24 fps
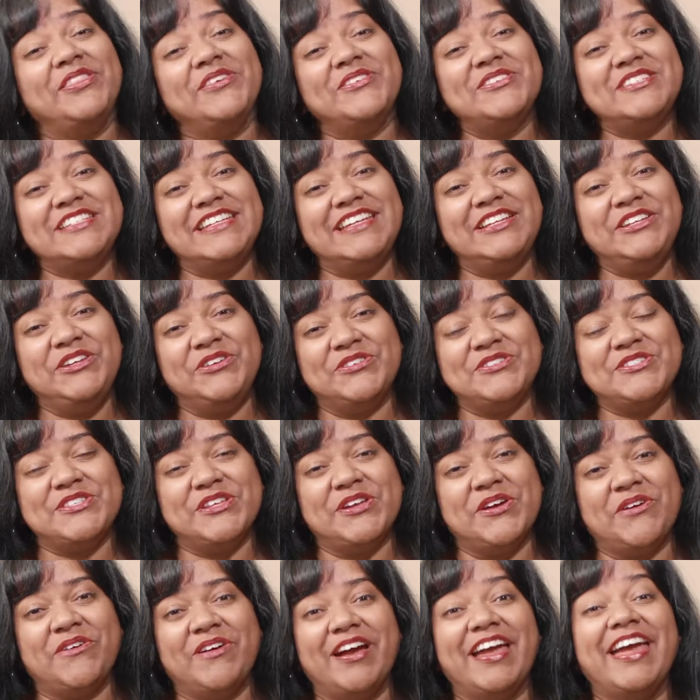13 years
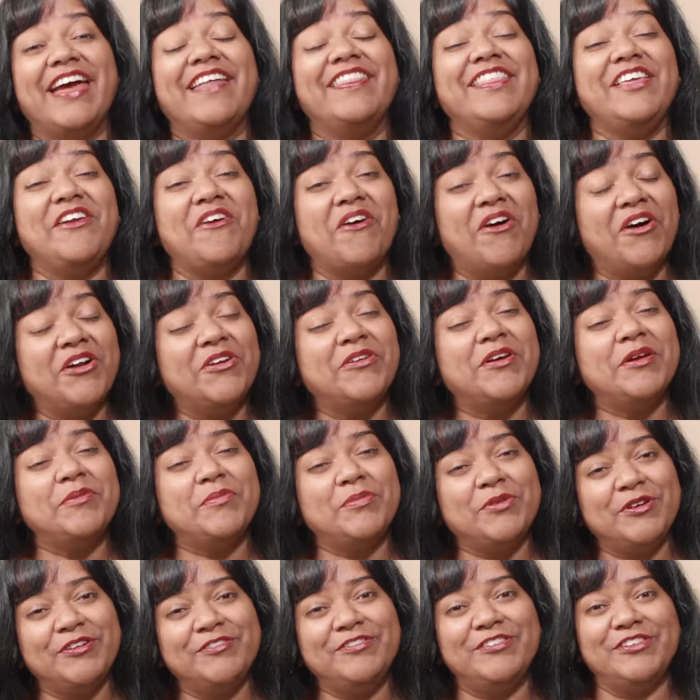ago, I had the honor and
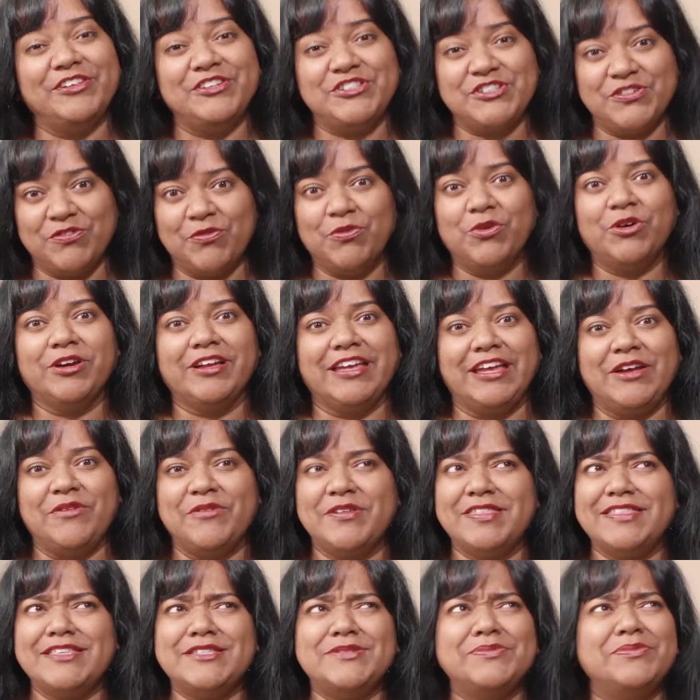privilege of working
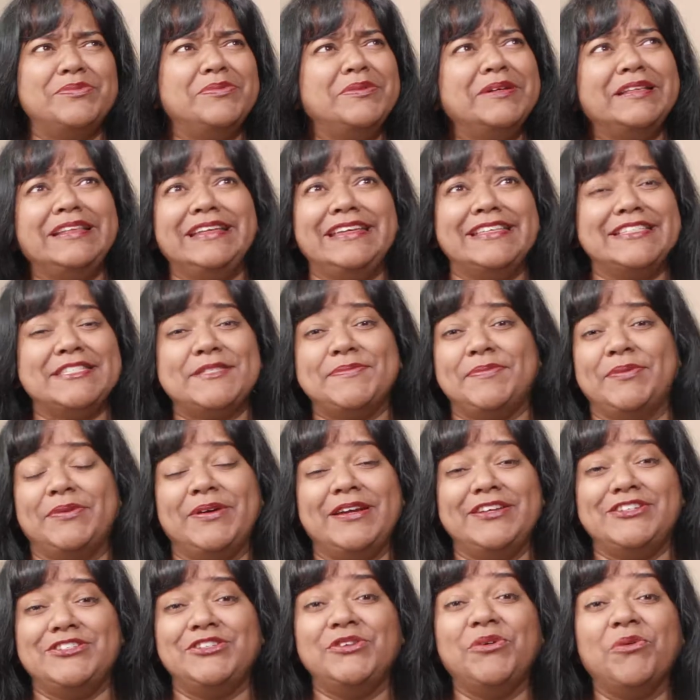with this really
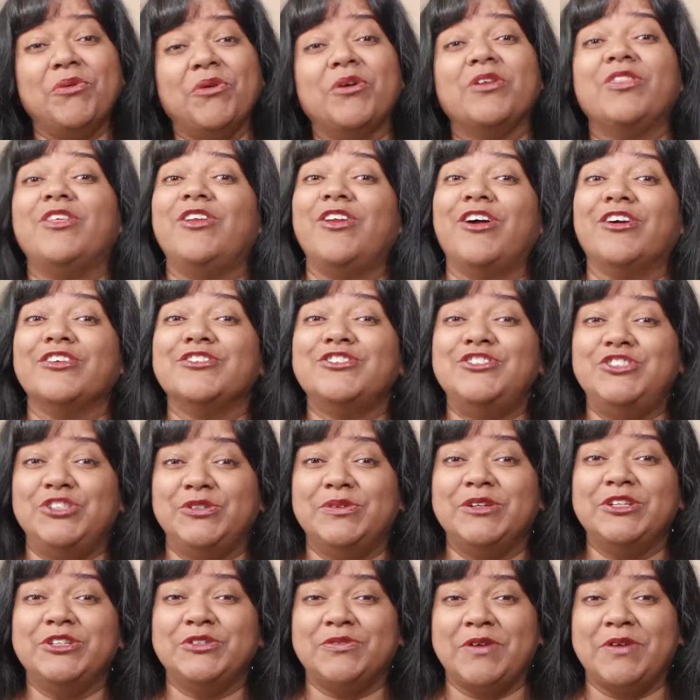inspirational Orthodox Jewish